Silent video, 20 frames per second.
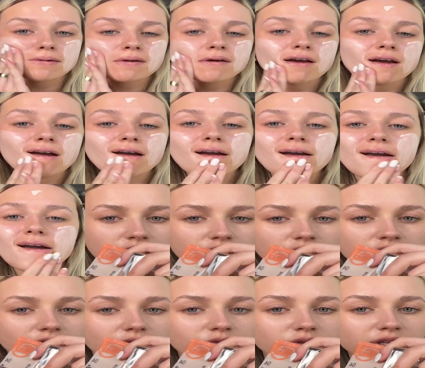Now we
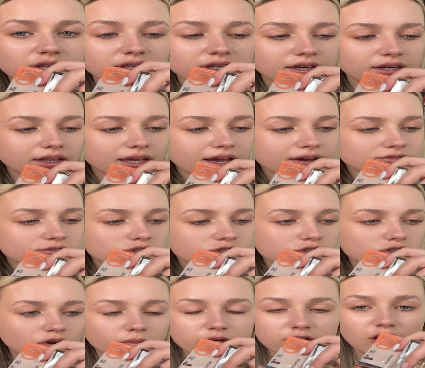literally have so many
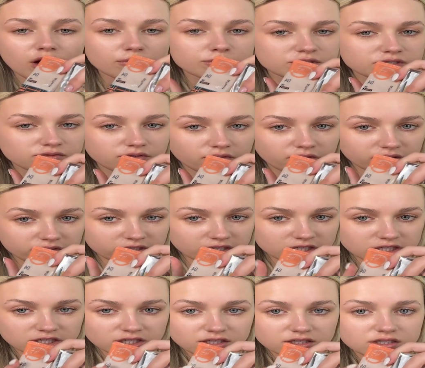options for foundations,
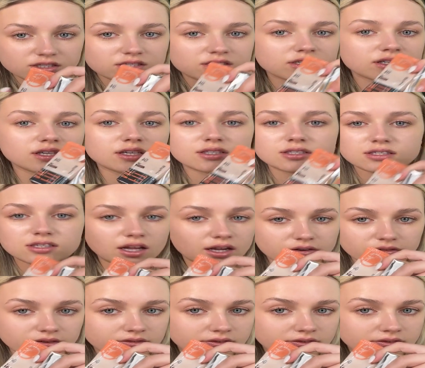it's not even funny.